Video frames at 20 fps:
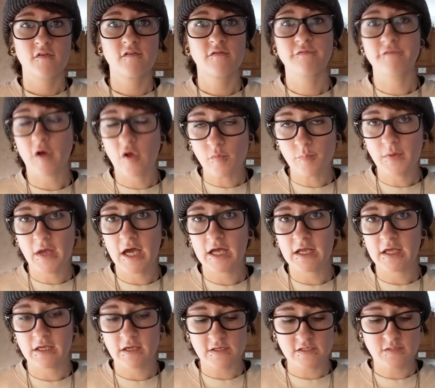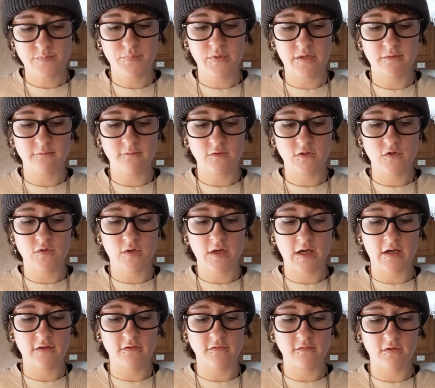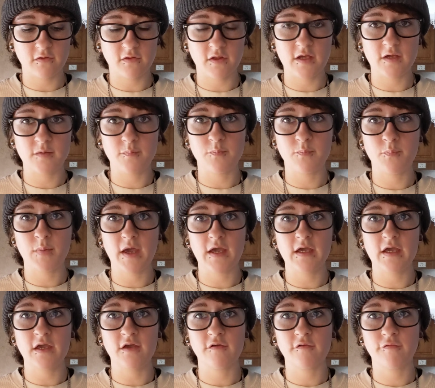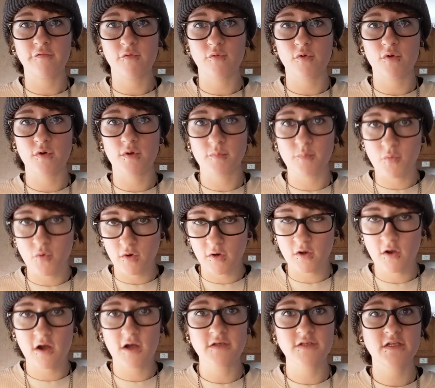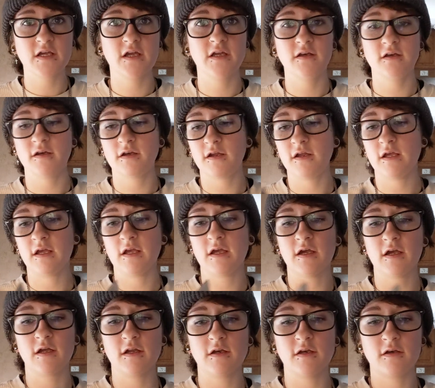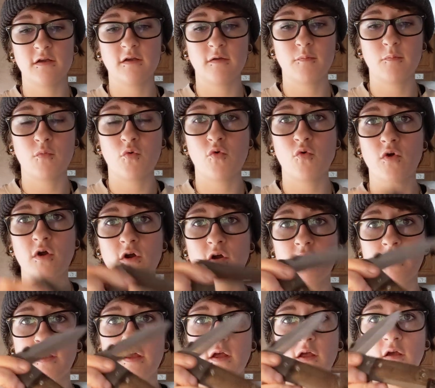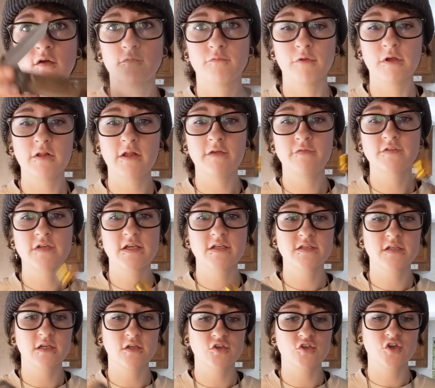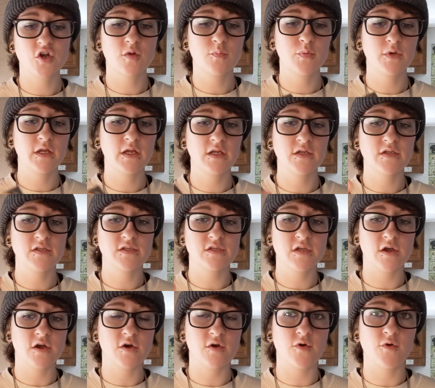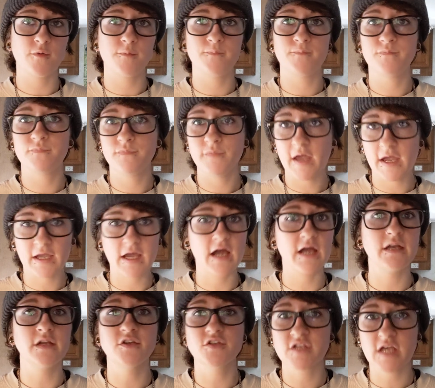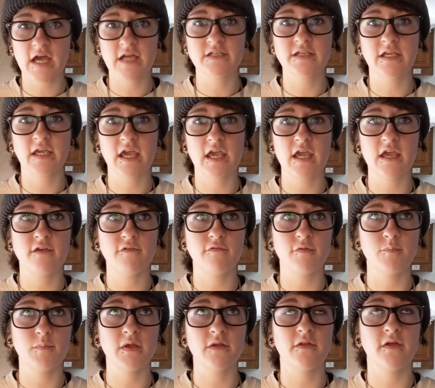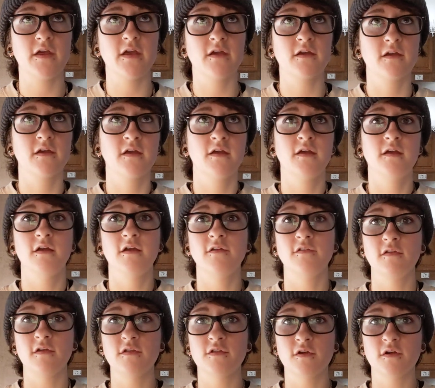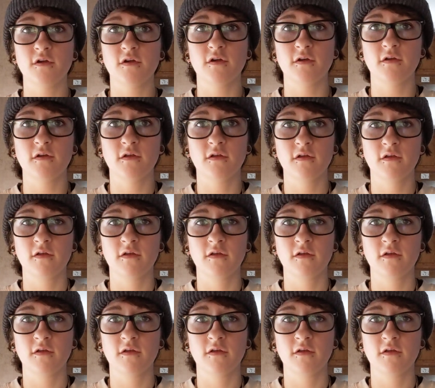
felt bad, I guess. But you guys are like begging for more content and more real life testing and sharpening. So I kind of just had to cave and be like, it's either